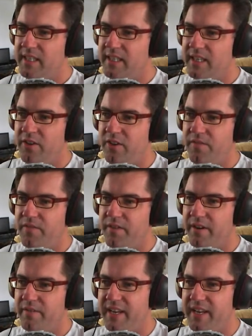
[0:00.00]
Not
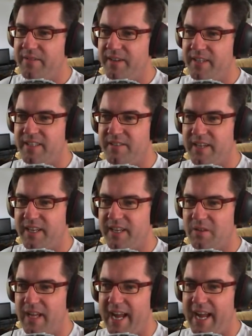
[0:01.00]
very forgiving, this
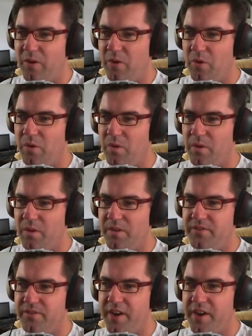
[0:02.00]
vehicle, at all.
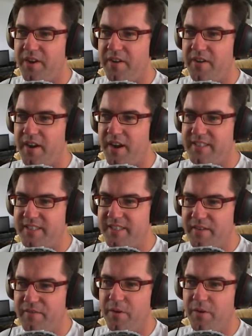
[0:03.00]
So, I'd
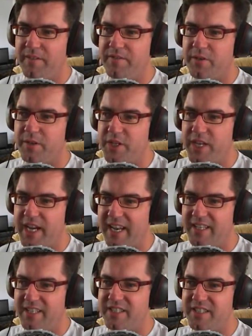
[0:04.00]
say if you're after a
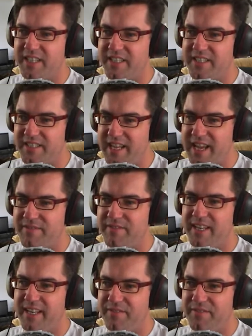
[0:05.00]
challenge, this is
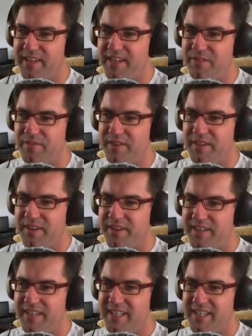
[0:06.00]
definitely a vehicle for you
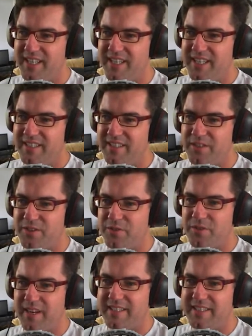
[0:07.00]
to
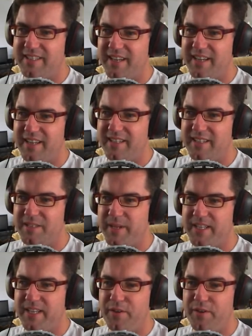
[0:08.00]
try. So,
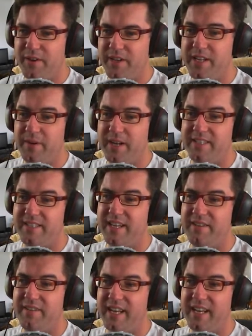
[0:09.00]
especially if you're a
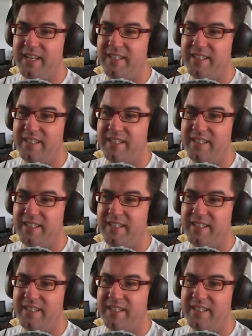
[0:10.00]
UAZ fan.